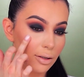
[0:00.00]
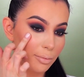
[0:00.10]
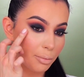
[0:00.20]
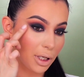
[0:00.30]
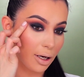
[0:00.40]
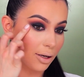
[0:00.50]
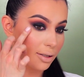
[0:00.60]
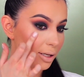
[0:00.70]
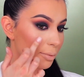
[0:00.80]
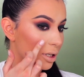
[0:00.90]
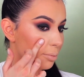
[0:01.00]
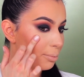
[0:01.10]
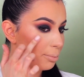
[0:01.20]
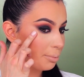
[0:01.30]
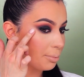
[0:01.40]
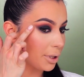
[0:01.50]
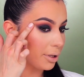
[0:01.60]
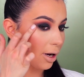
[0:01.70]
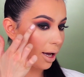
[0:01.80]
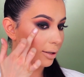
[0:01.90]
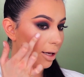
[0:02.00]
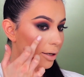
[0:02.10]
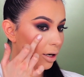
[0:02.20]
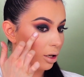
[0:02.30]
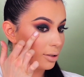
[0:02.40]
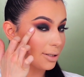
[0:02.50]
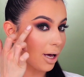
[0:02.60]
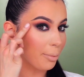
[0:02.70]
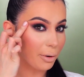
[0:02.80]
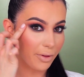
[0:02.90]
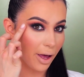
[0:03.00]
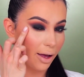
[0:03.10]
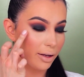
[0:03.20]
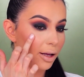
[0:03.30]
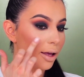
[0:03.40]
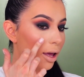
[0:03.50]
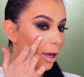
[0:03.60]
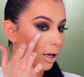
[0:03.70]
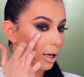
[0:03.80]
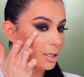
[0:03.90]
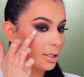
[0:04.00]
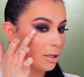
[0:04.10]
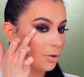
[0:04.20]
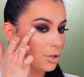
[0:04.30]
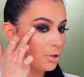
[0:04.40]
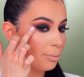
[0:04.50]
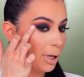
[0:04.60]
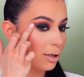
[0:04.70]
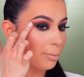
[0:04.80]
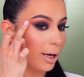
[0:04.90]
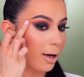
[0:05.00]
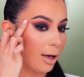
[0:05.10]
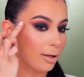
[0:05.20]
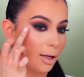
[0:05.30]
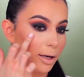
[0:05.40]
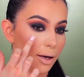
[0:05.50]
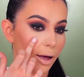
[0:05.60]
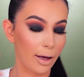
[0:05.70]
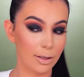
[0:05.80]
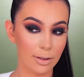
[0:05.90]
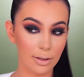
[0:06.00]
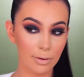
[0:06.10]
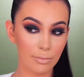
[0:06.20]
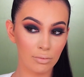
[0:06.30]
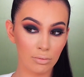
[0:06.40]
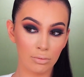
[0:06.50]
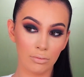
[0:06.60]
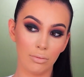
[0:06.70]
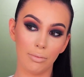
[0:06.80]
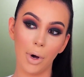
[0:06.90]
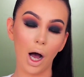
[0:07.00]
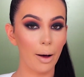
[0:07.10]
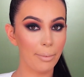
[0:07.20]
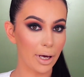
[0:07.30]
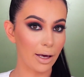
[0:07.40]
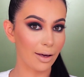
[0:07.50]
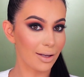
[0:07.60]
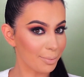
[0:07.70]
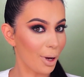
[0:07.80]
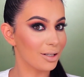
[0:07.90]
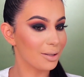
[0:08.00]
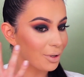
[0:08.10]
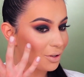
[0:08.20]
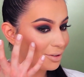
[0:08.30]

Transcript: Because I'm gonna put the highlight on top of that, and it's going to make my highlight as popping as possible.